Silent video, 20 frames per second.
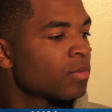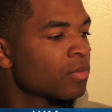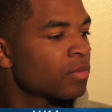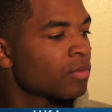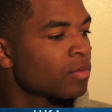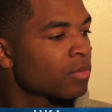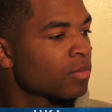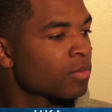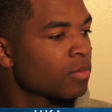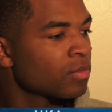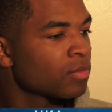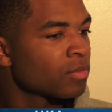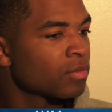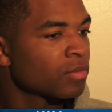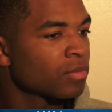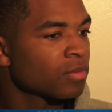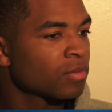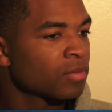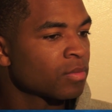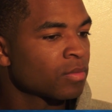How much do you all
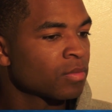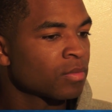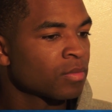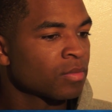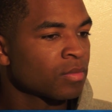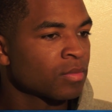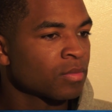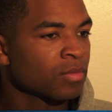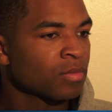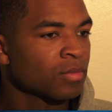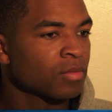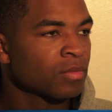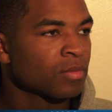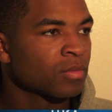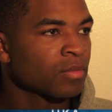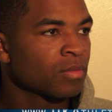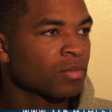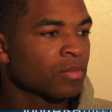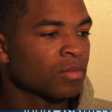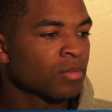look at that, and how
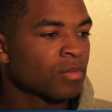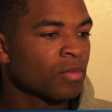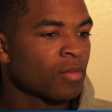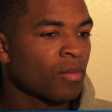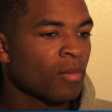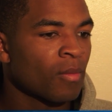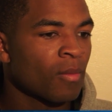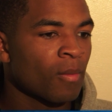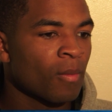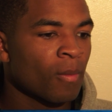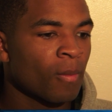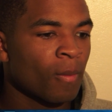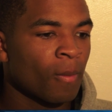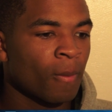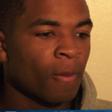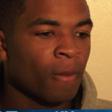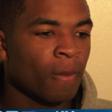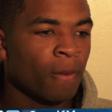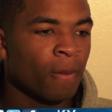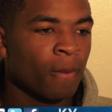much does that ratchet up
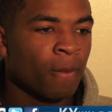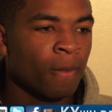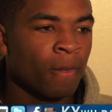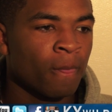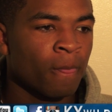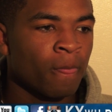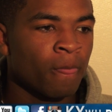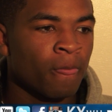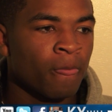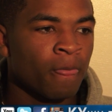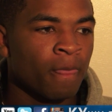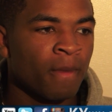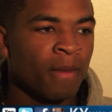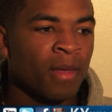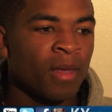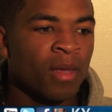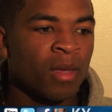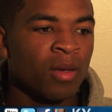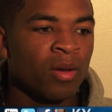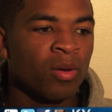the competition,
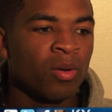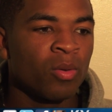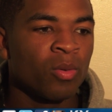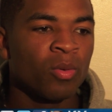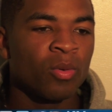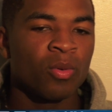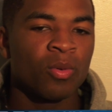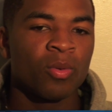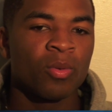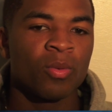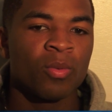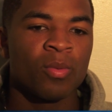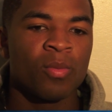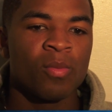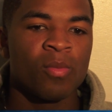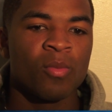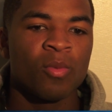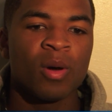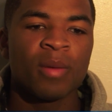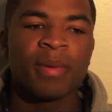if at all, between you guys?
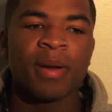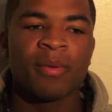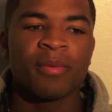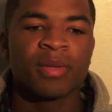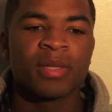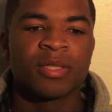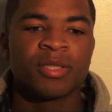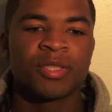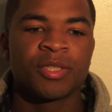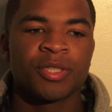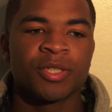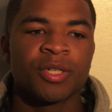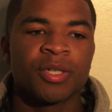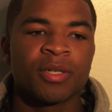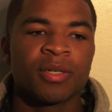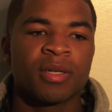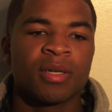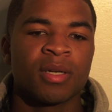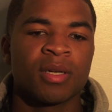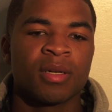Well, I'm not really
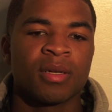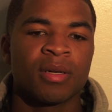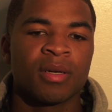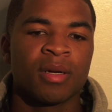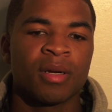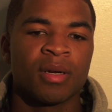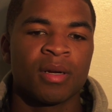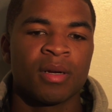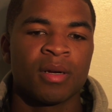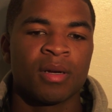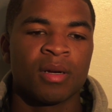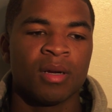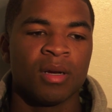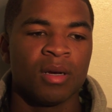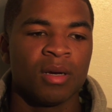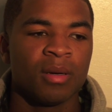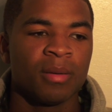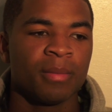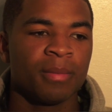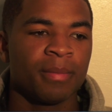sure
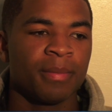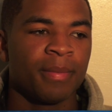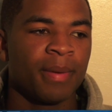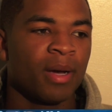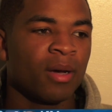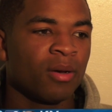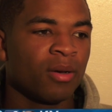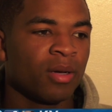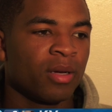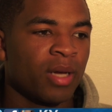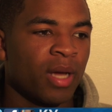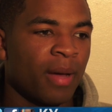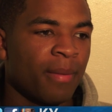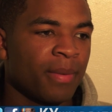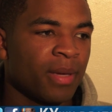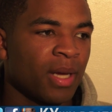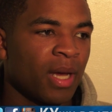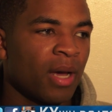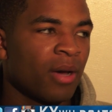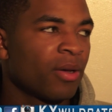um, about I
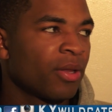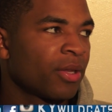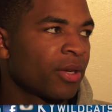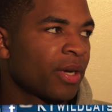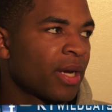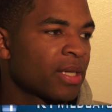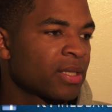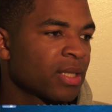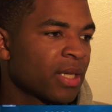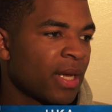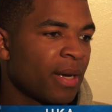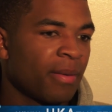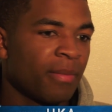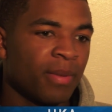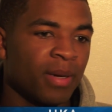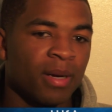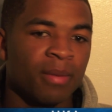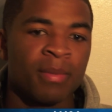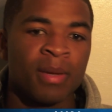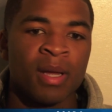mean how other guys look at it,
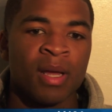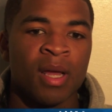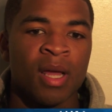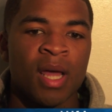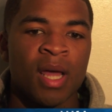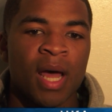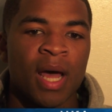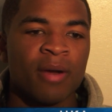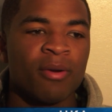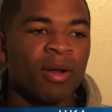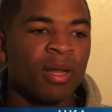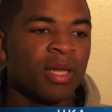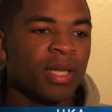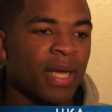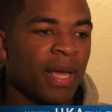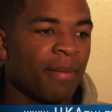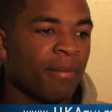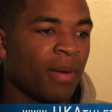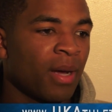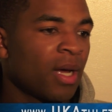but I'm I know I
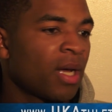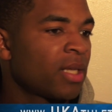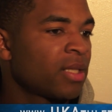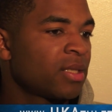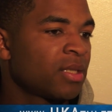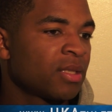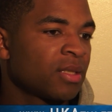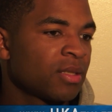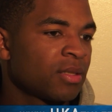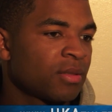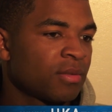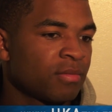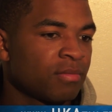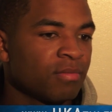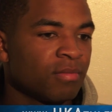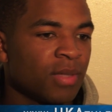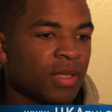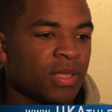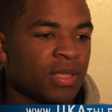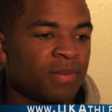look at mine as
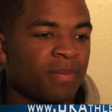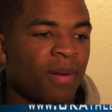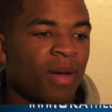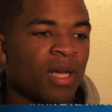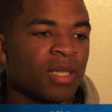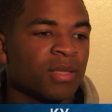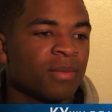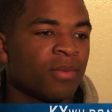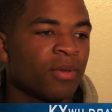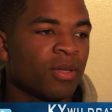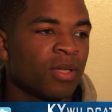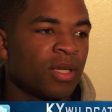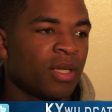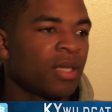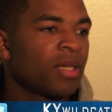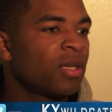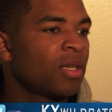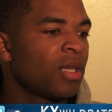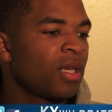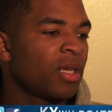much as possible,
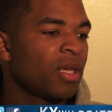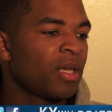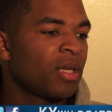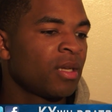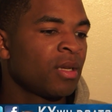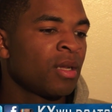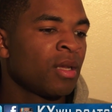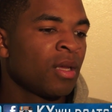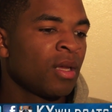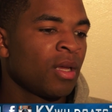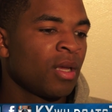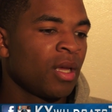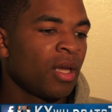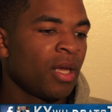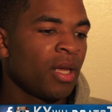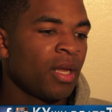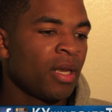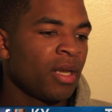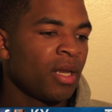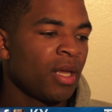and and
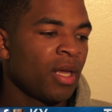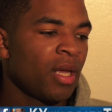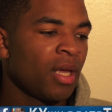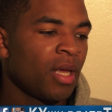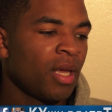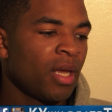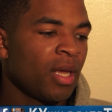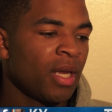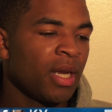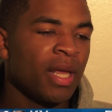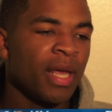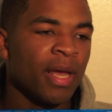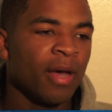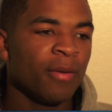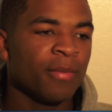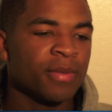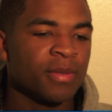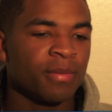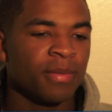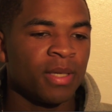and and it
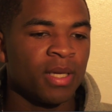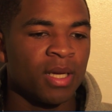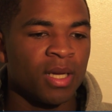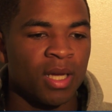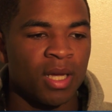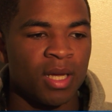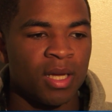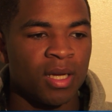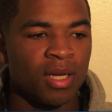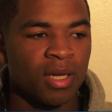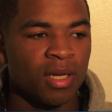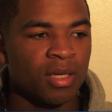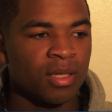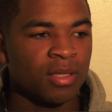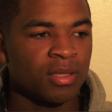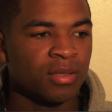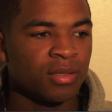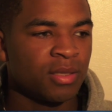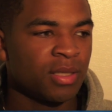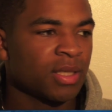helps me uh,
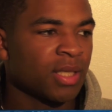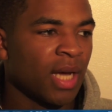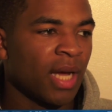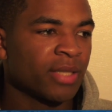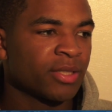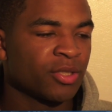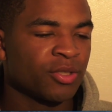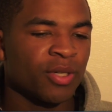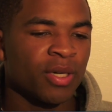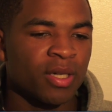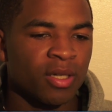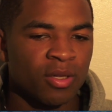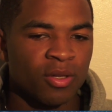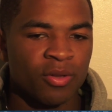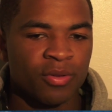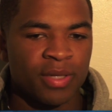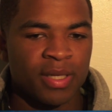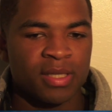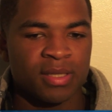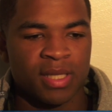just concentrate on
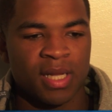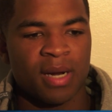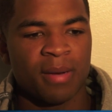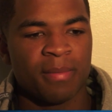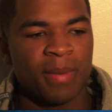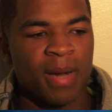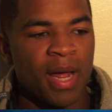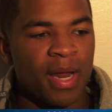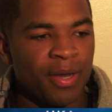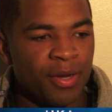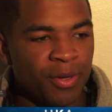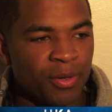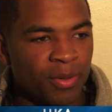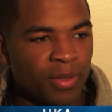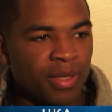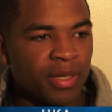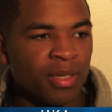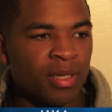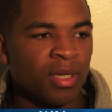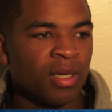little things that I'm not
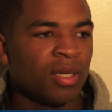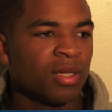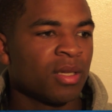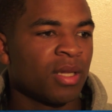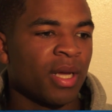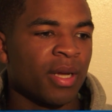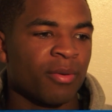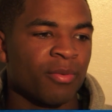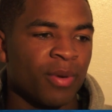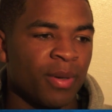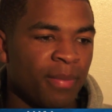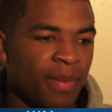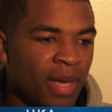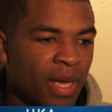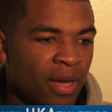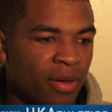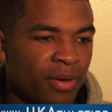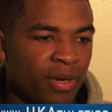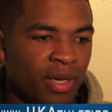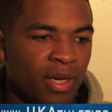doing, like
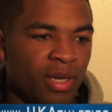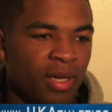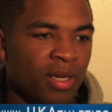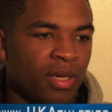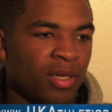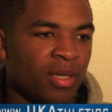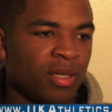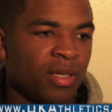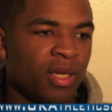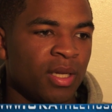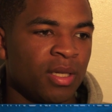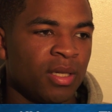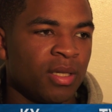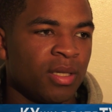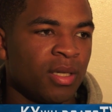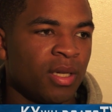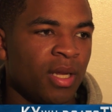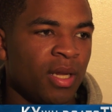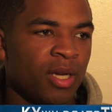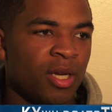rebounding and and,
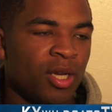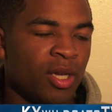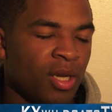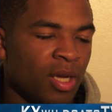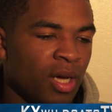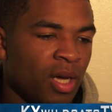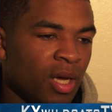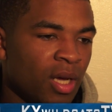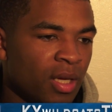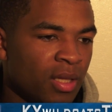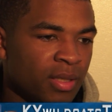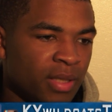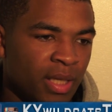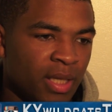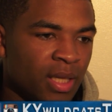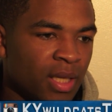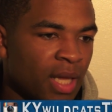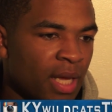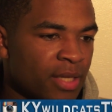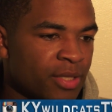and uh,
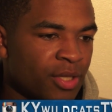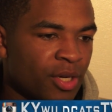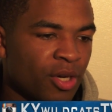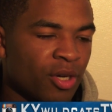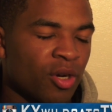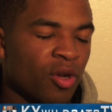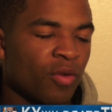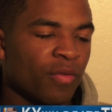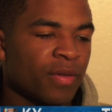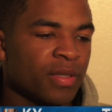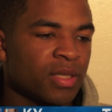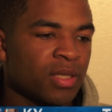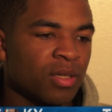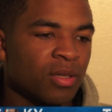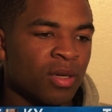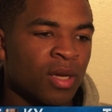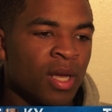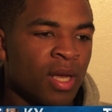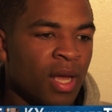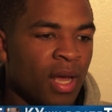getting less turnovers.
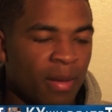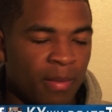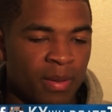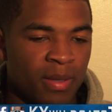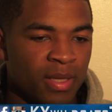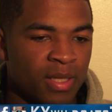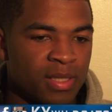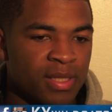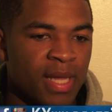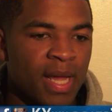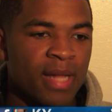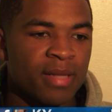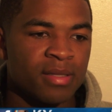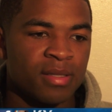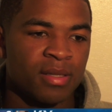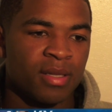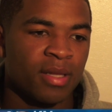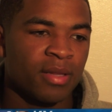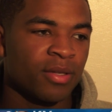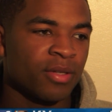So I mean the
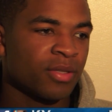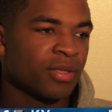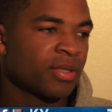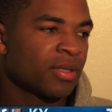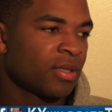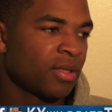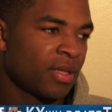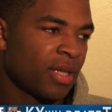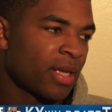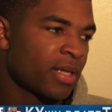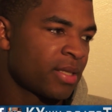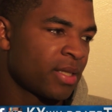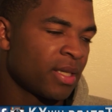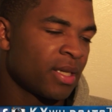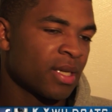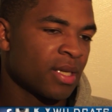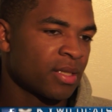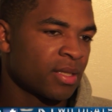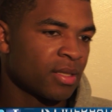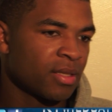stats that they they
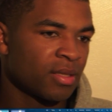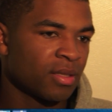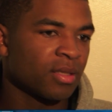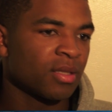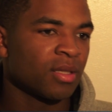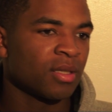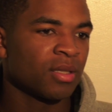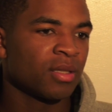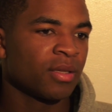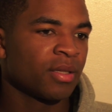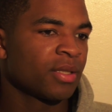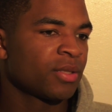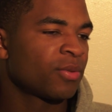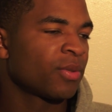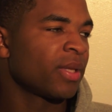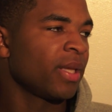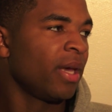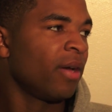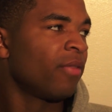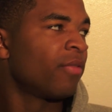send us is uh,
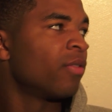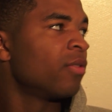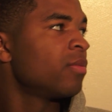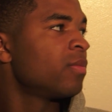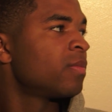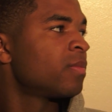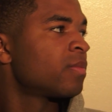really helpful.